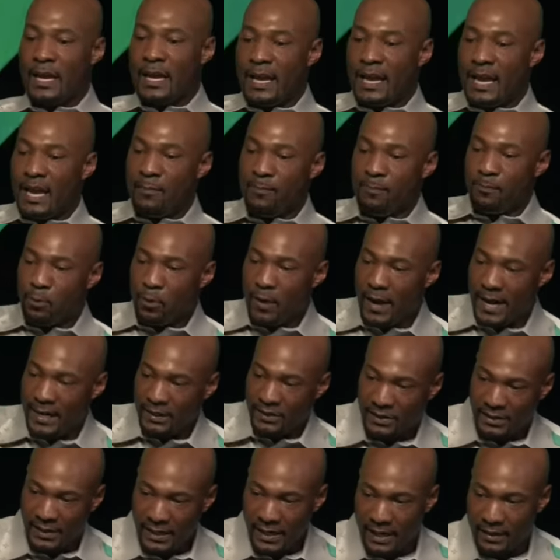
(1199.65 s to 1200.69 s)

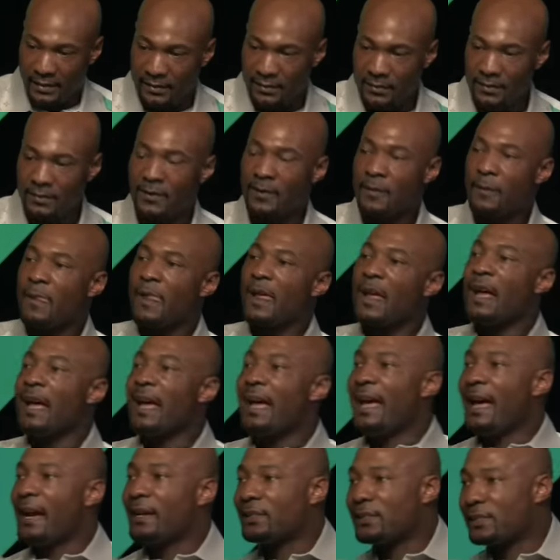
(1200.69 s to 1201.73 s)
Embrace it.
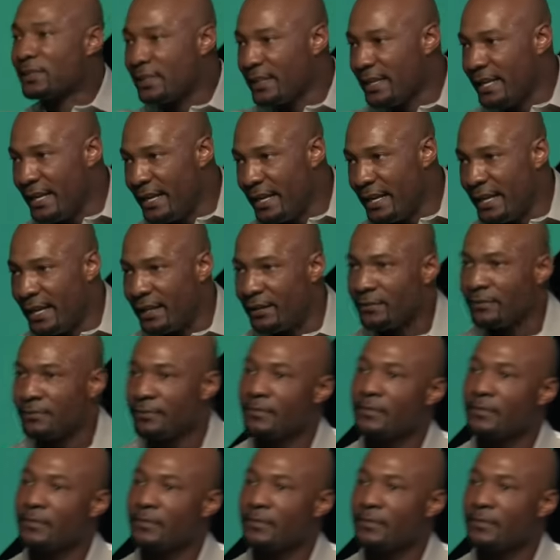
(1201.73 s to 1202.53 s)
Exceed it.